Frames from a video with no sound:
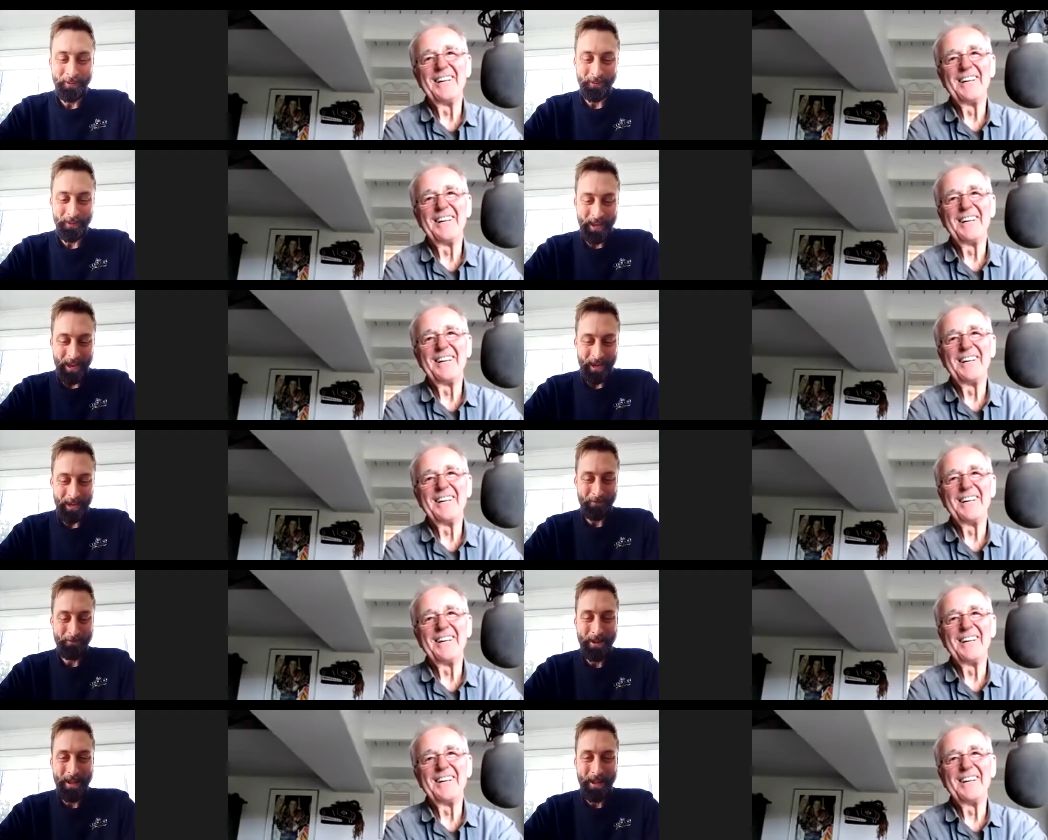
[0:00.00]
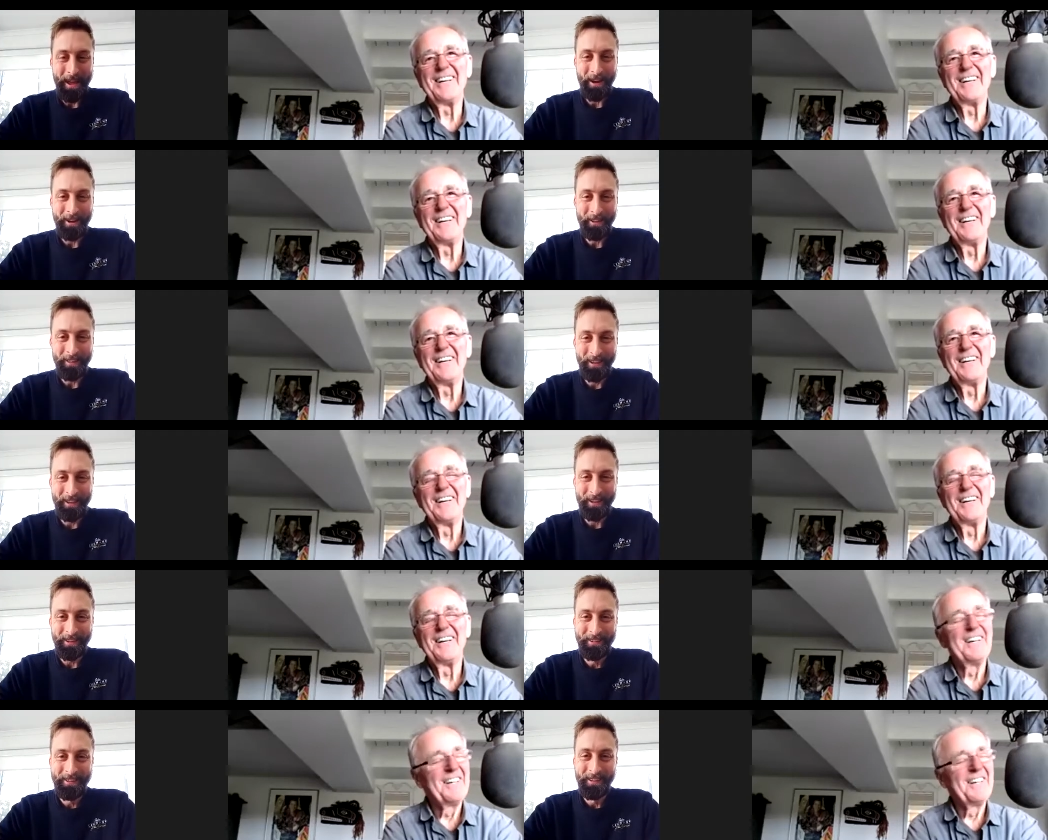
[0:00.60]
Speaker 1: getting me out of
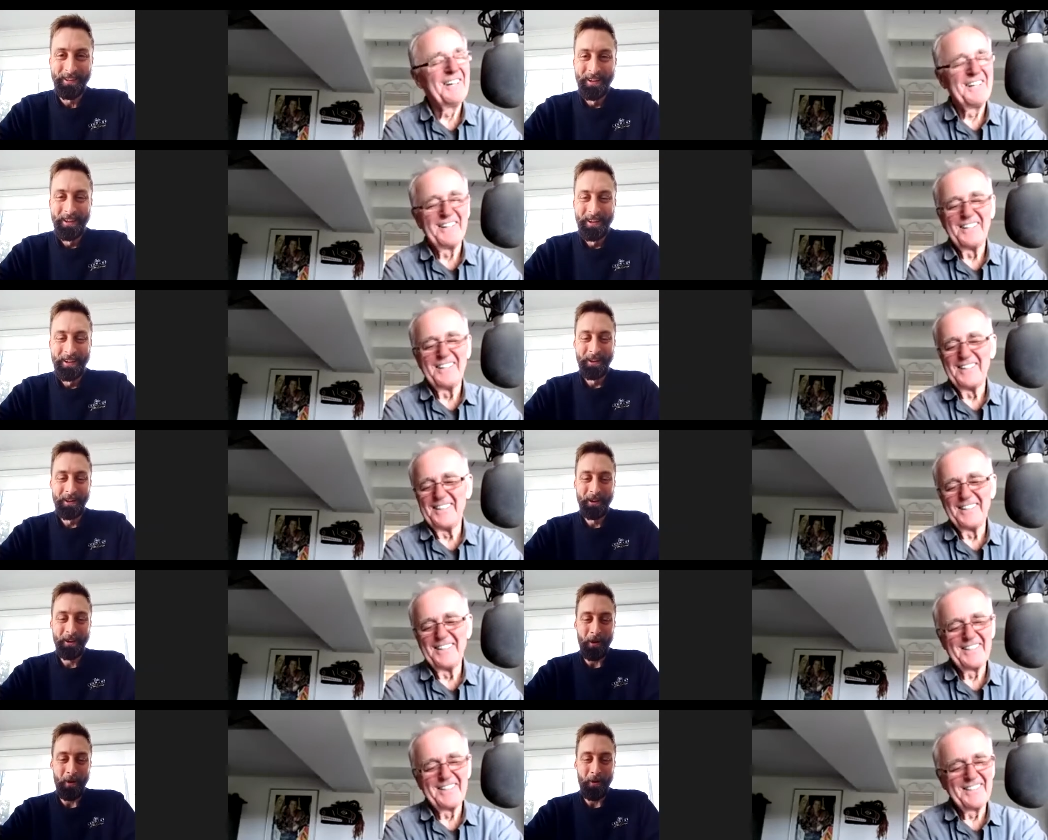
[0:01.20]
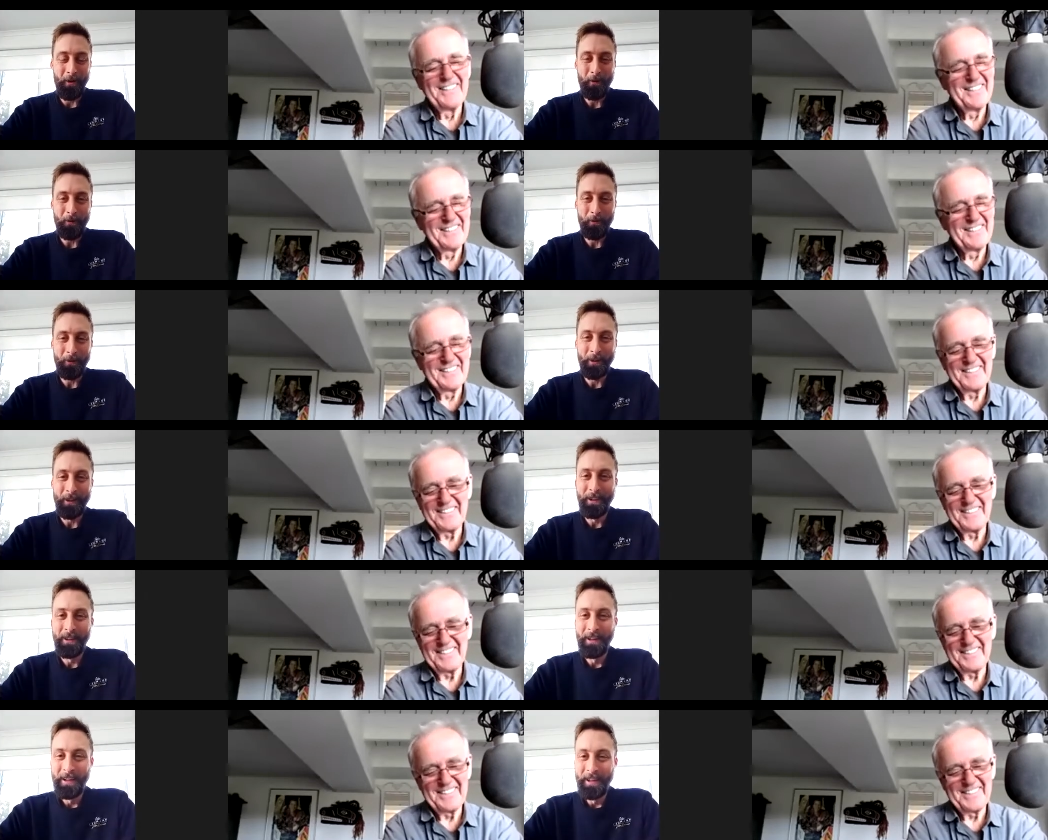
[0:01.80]
this cold,
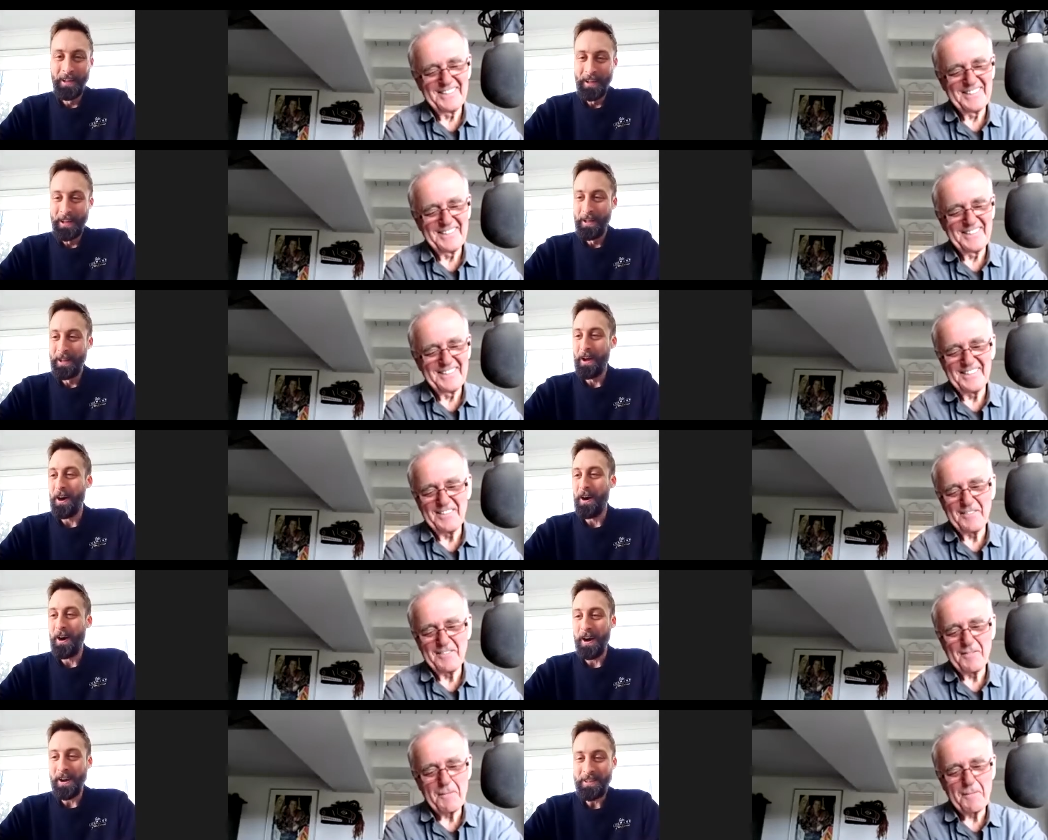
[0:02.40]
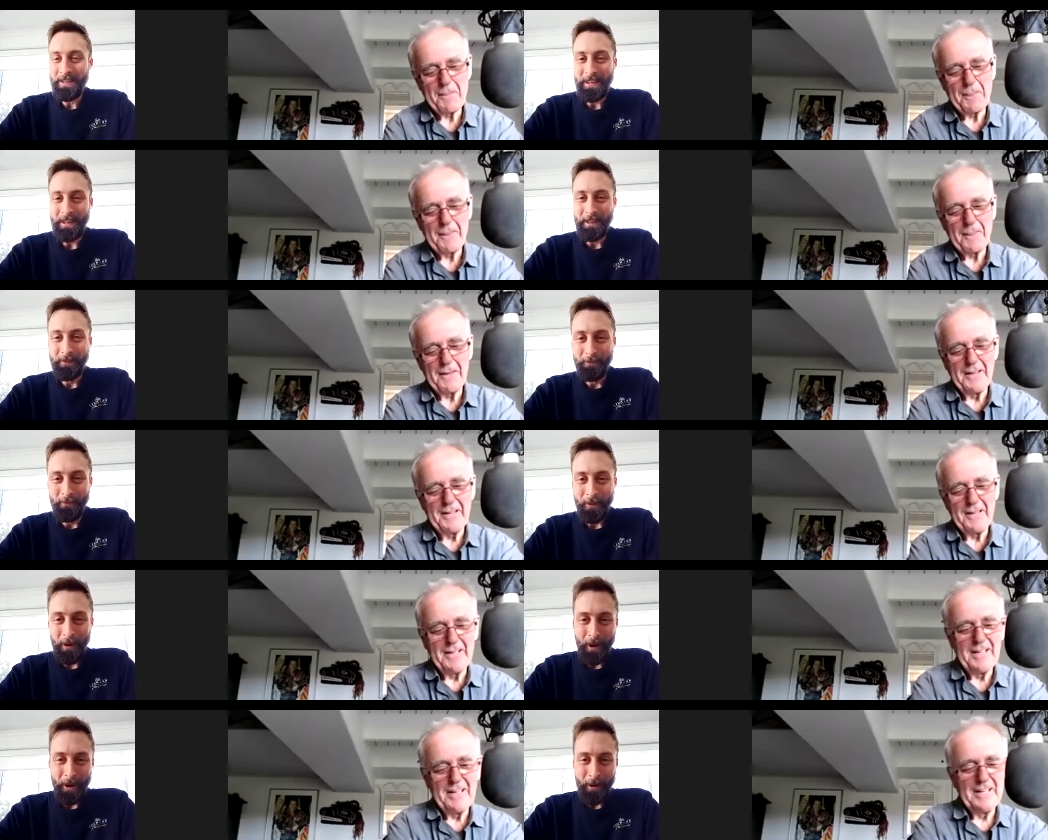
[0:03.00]
icy
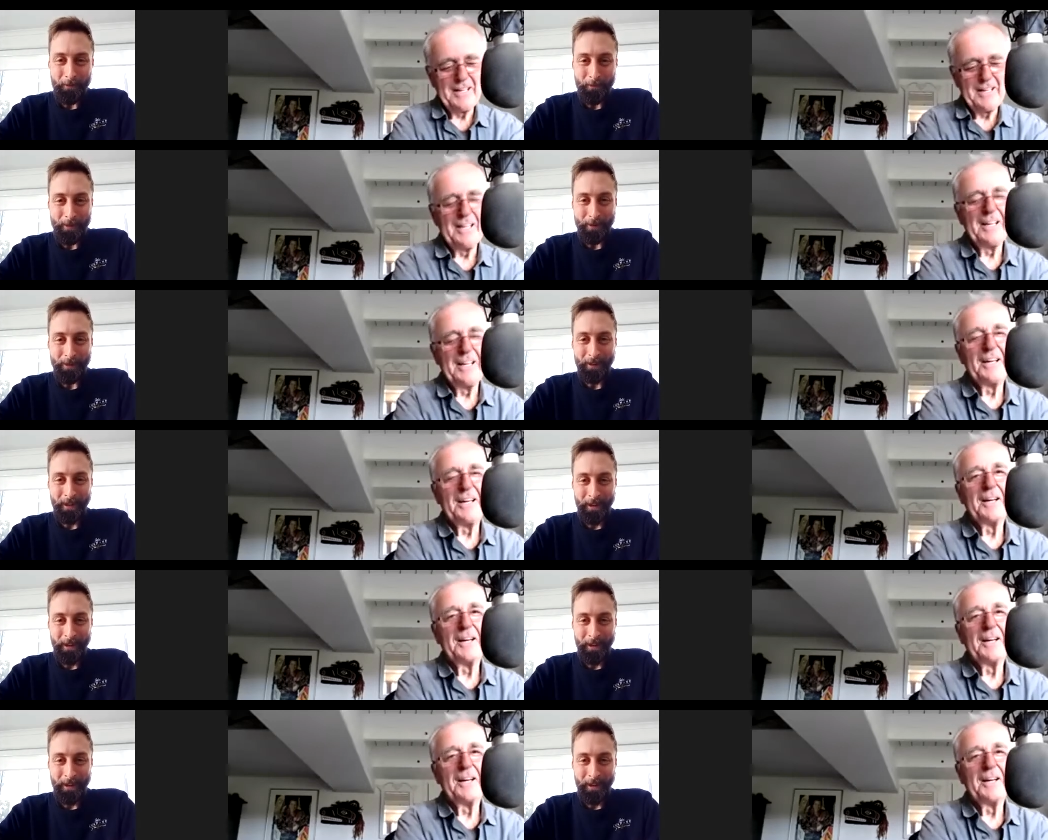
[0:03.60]
environment.